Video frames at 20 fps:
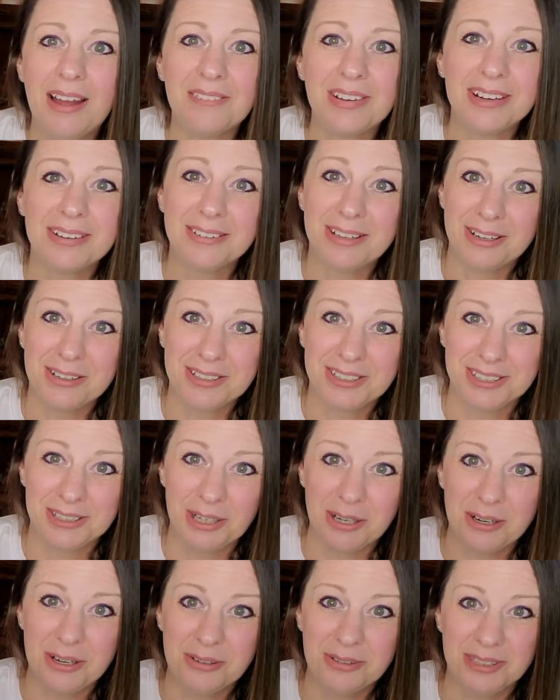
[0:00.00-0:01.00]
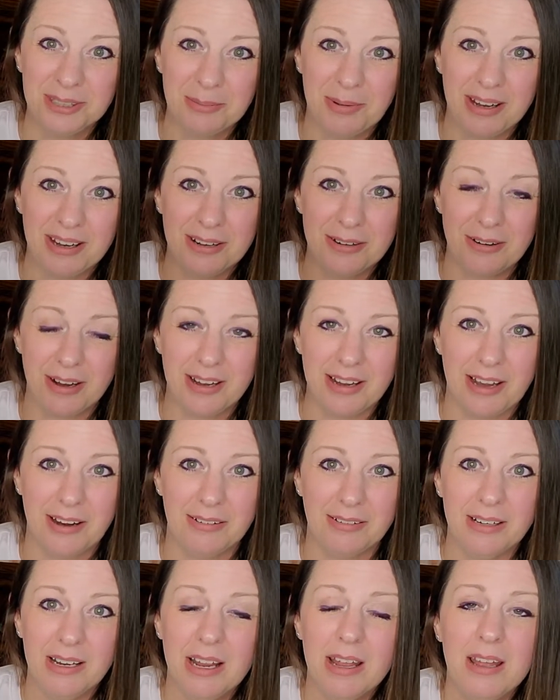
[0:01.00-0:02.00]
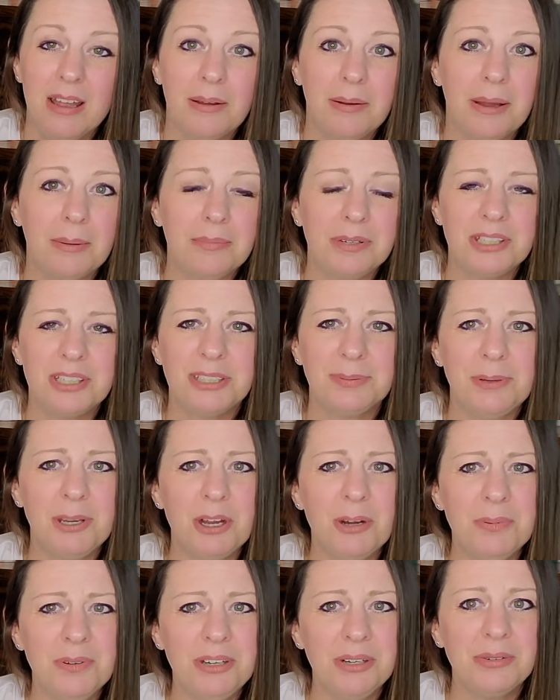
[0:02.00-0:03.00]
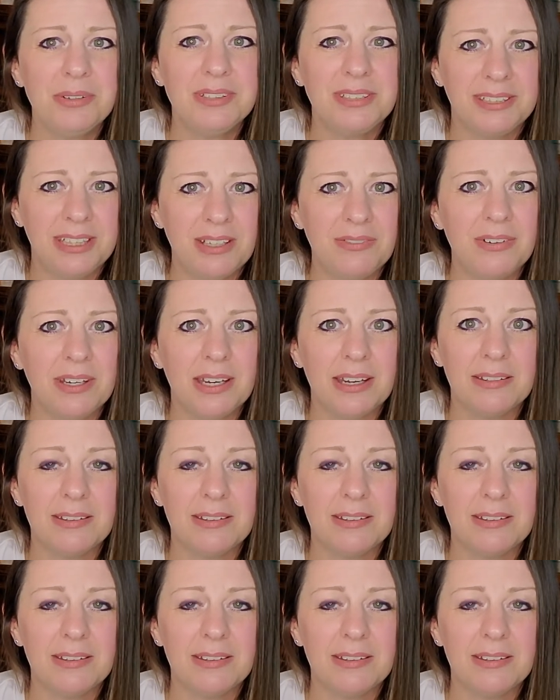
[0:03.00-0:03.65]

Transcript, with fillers: I've got a lot of scenarios in my head right now, uh, but just be open to receiving.